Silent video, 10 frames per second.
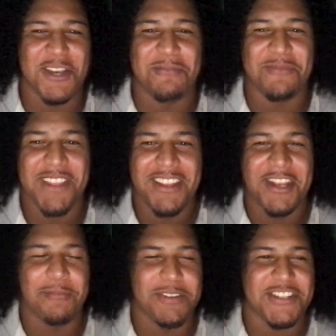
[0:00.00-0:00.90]
you can do
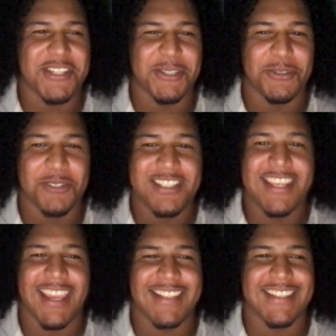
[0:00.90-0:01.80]
no, Number we can two, do
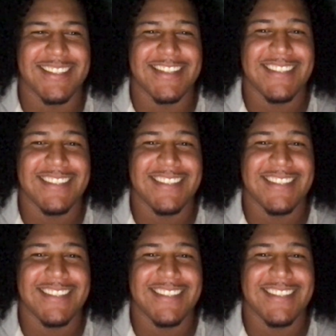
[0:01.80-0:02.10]
Texas.